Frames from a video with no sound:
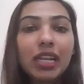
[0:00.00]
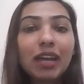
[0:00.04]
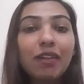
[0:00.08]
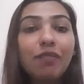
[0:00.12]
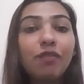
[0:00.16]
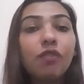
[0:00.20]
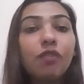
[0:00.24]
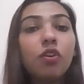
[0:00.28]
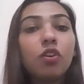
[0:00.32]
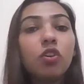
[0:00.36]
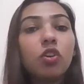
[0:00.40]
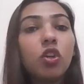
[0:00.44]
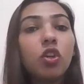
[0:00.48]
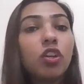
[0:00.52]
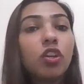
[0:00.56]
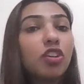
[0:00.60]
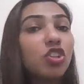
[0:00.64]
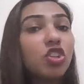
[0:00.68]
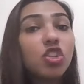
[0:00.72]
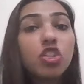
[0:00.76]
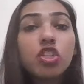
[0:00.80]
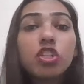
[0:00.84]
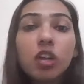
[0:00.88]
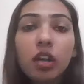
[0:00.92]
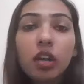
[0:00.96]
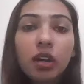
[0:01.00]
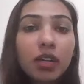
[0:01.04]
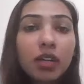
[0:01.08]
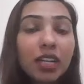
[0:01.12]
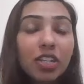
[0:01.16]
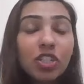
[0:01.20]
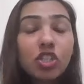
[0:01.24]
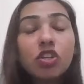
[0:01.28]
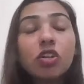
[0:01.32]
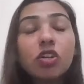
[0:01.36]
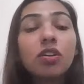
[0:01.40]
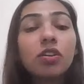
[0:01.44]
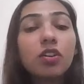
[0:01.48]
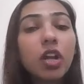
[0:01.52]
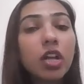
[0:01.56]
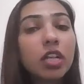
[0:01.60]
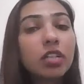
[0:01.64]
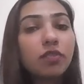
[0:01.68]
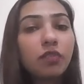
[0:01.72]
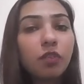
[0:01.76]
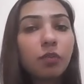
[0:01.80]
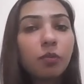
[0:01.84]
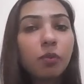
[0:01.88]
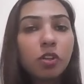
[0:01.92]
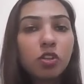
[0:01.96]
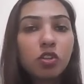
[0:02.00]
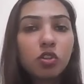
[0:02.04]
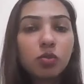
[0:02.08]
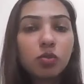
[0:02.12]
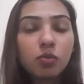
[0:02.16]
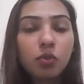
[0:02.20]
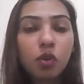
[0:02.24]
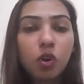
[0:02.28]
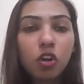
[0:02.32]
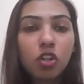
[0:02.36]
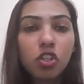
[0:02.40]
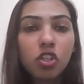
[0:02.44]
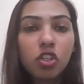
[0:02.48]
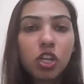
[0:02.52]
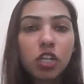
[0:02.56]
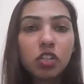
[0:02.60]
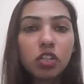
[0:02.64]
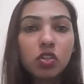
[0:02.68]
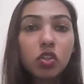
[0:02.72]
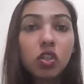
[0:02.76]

I've worked on a digital transformation project.